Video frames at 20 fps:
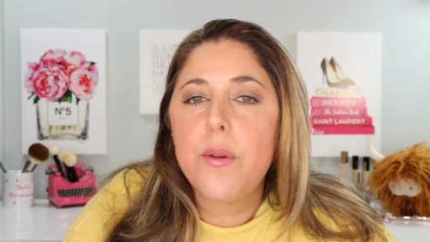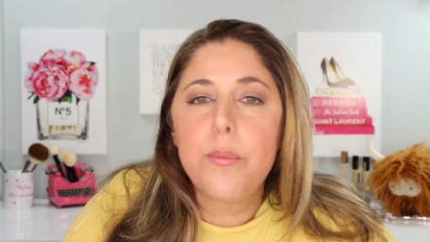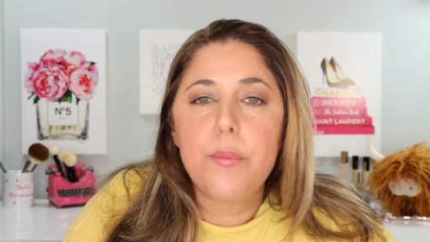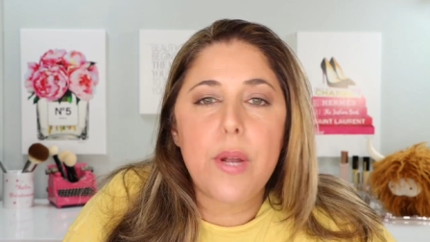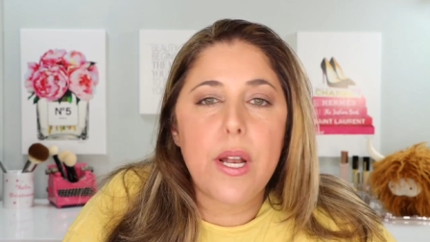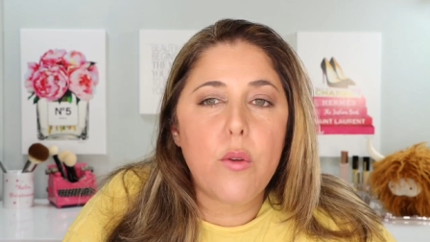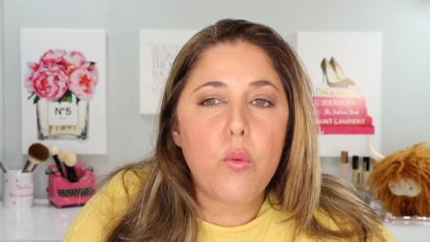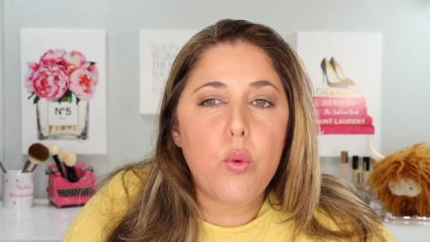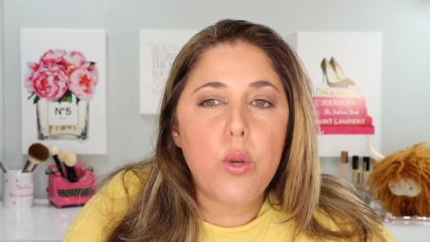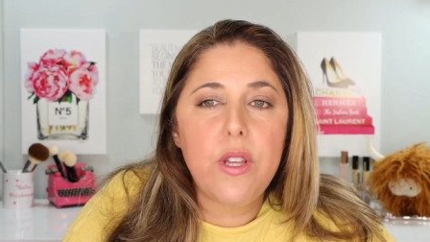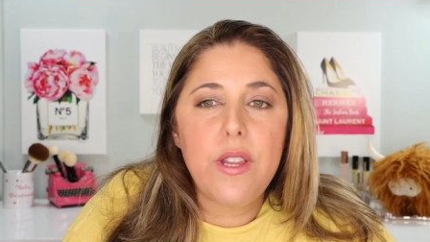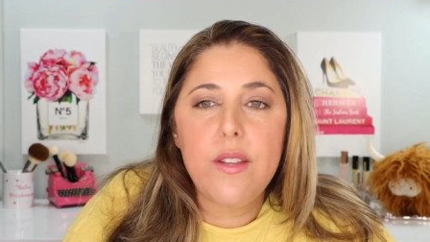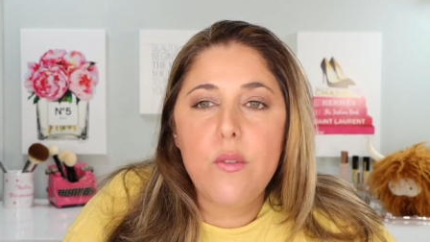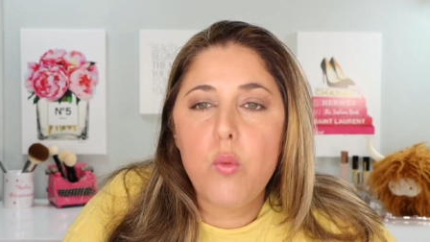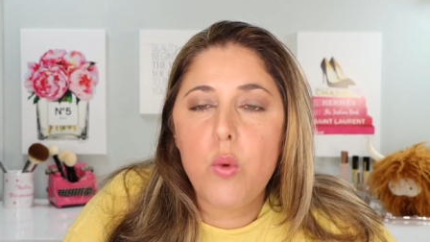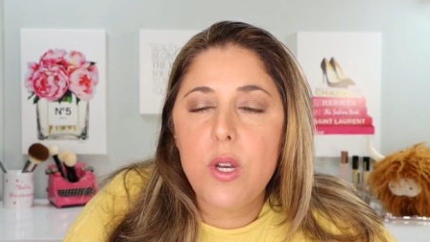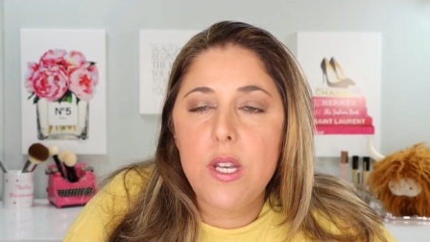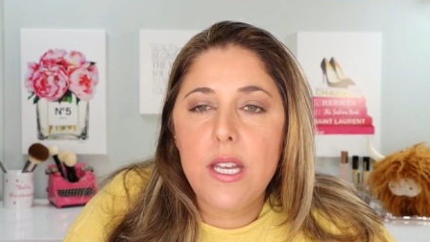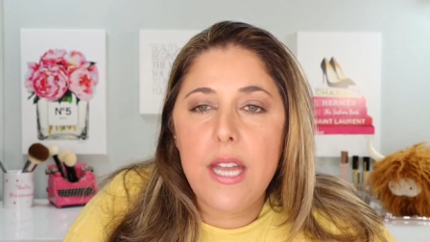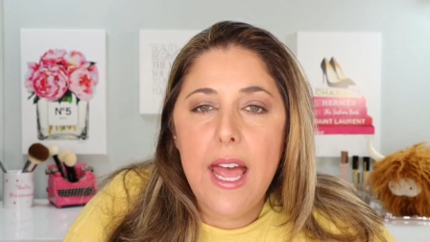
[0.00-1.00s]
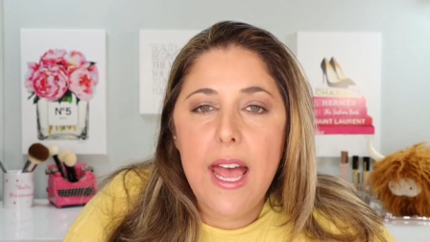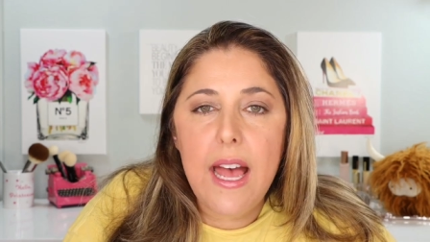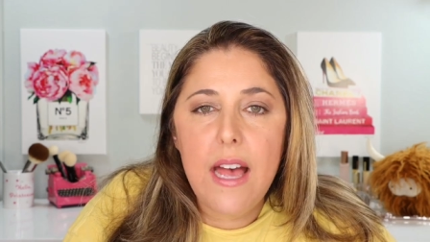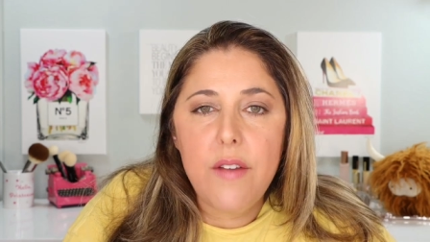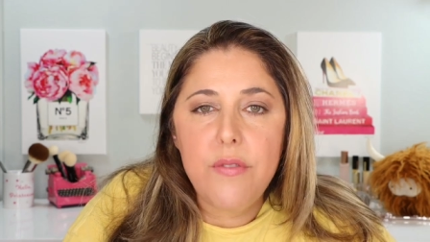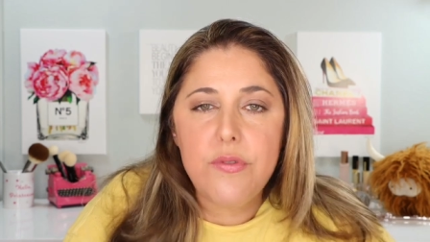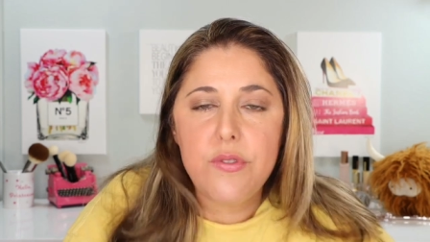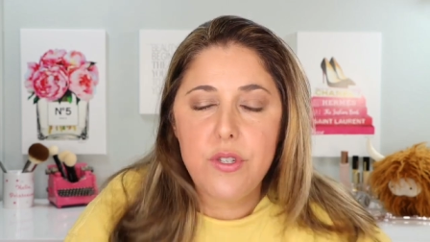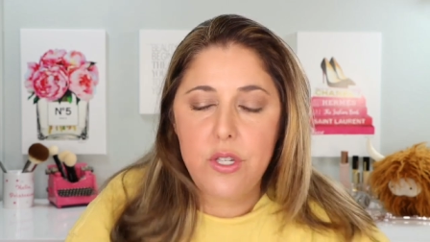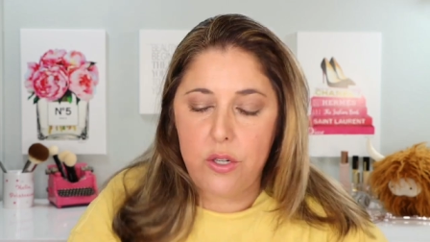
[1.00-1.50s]
But I really wouldn't
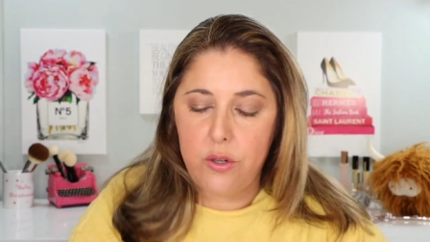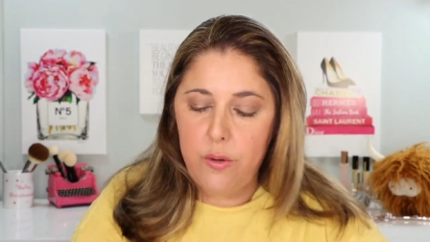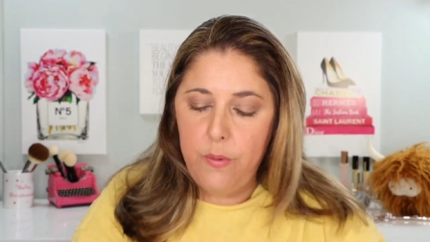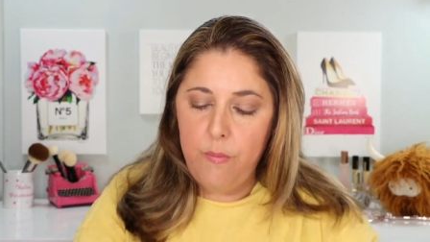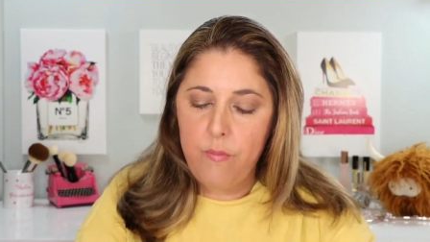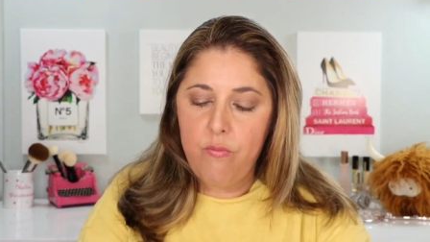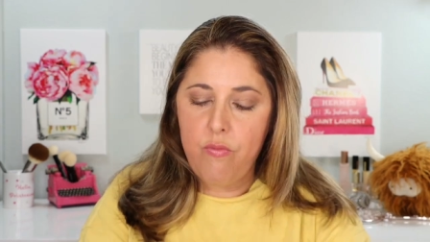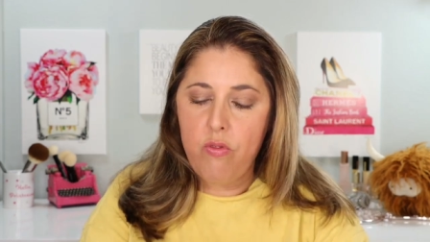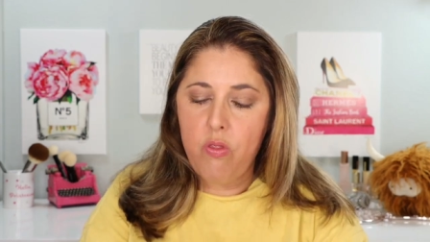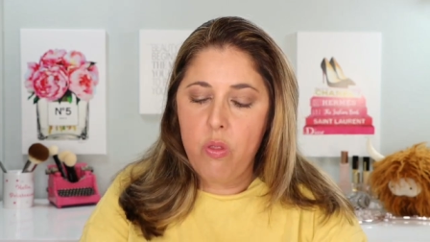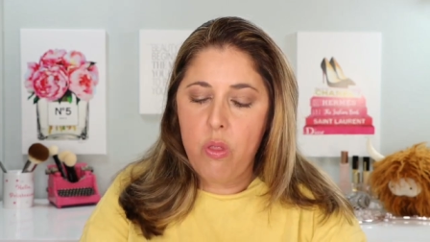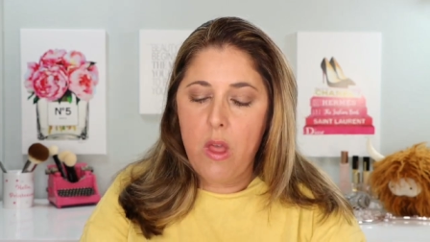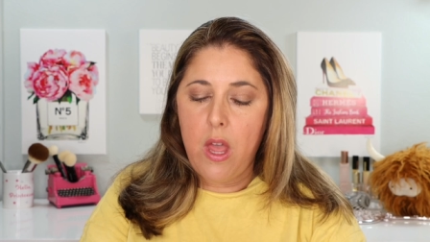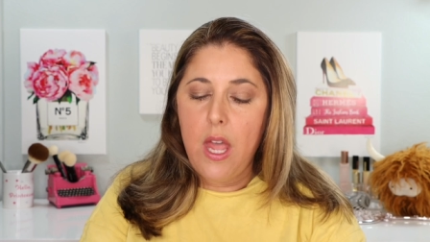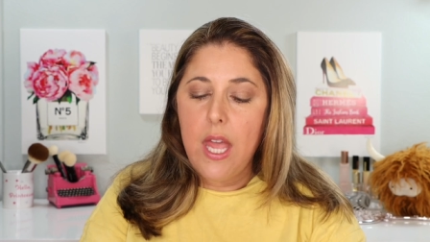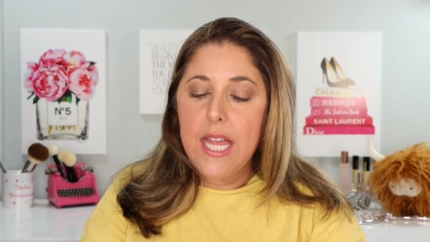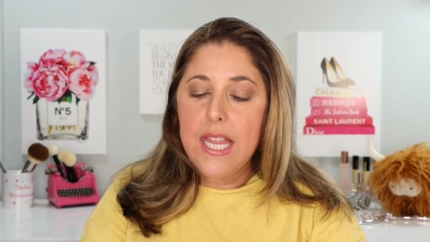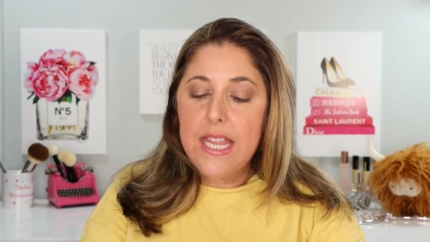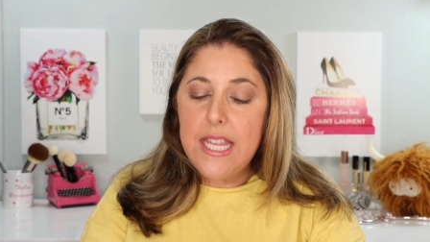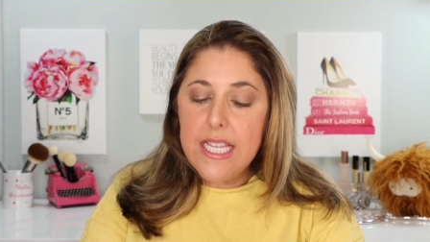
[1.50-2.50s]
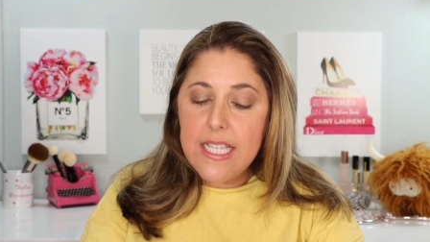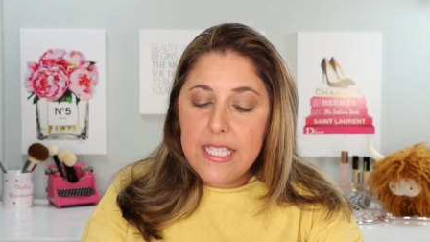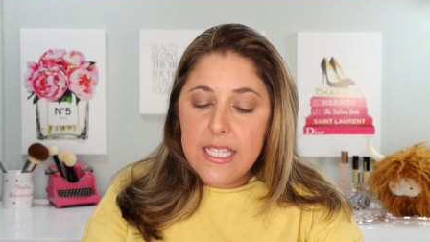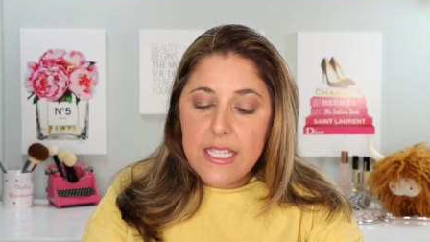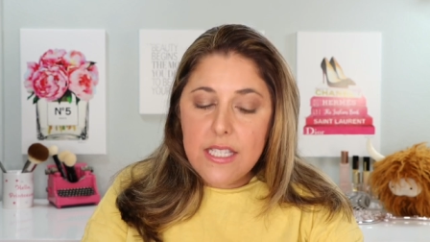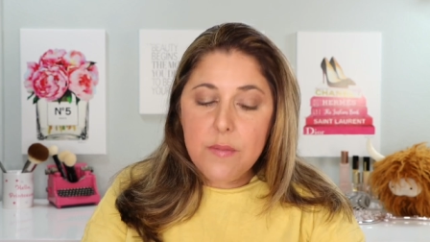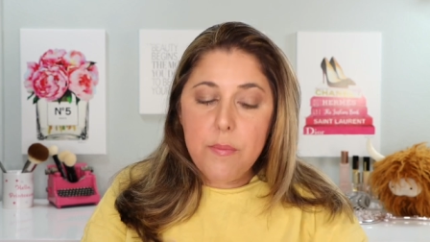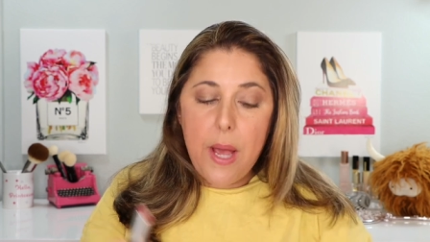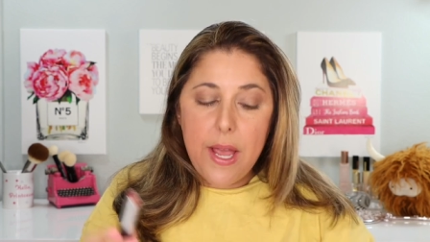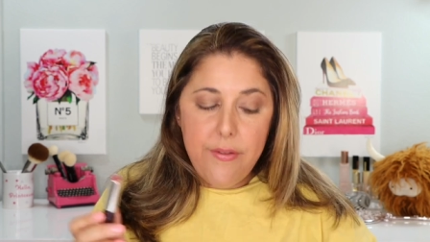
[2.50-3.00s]
have to. This
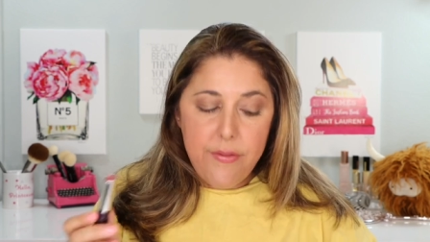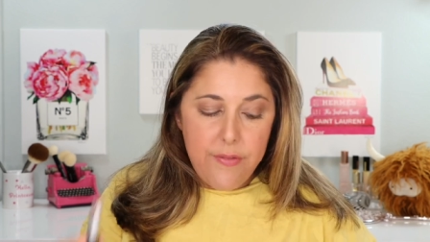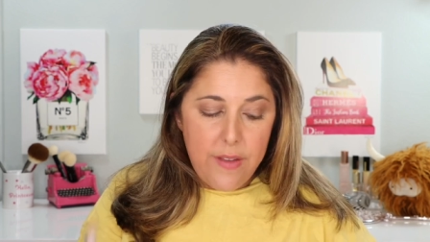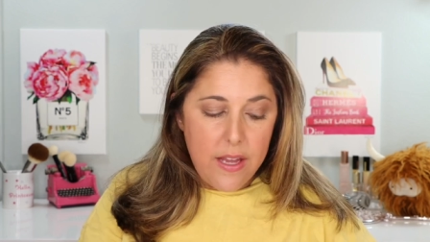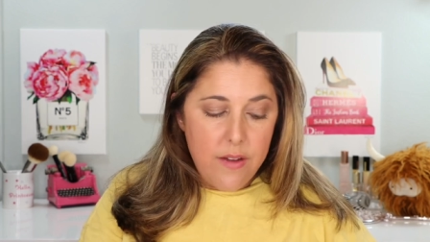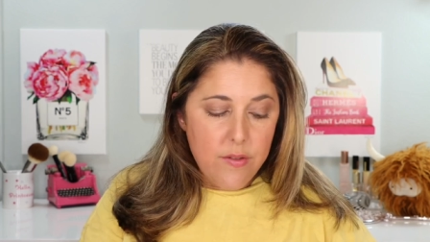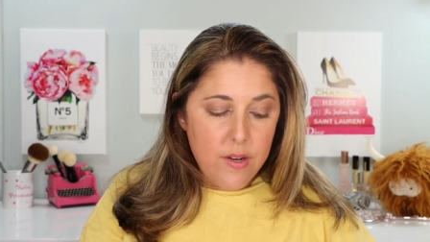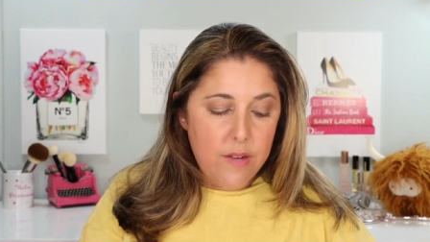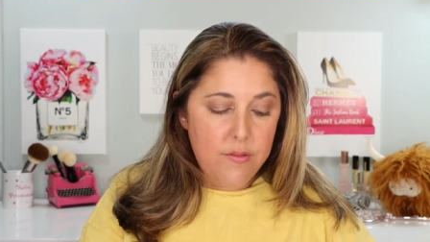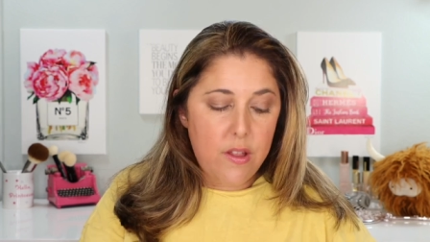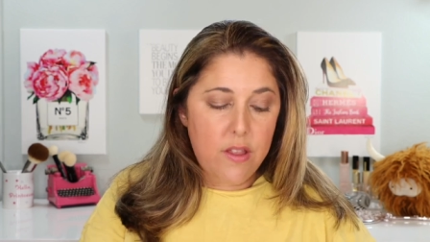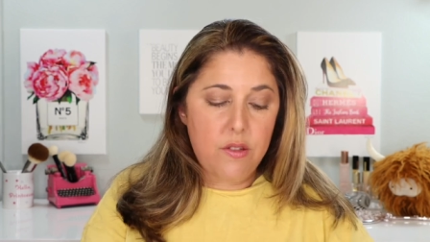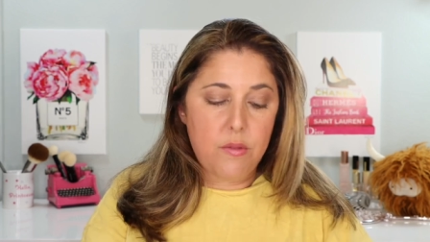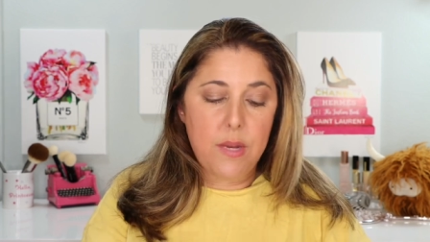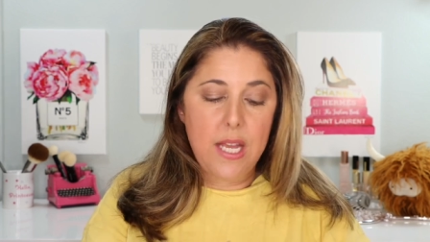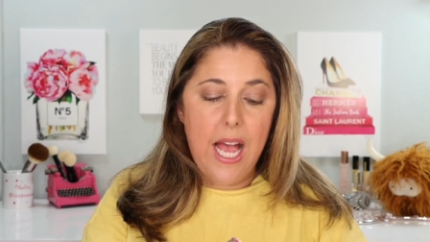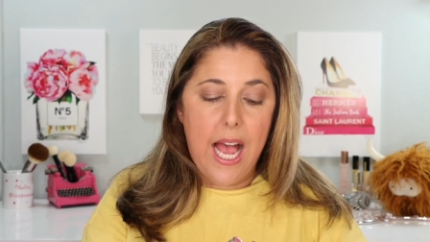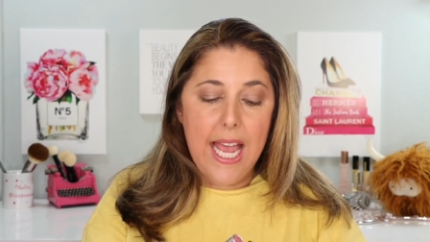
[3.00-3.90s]
is my favorite of the three.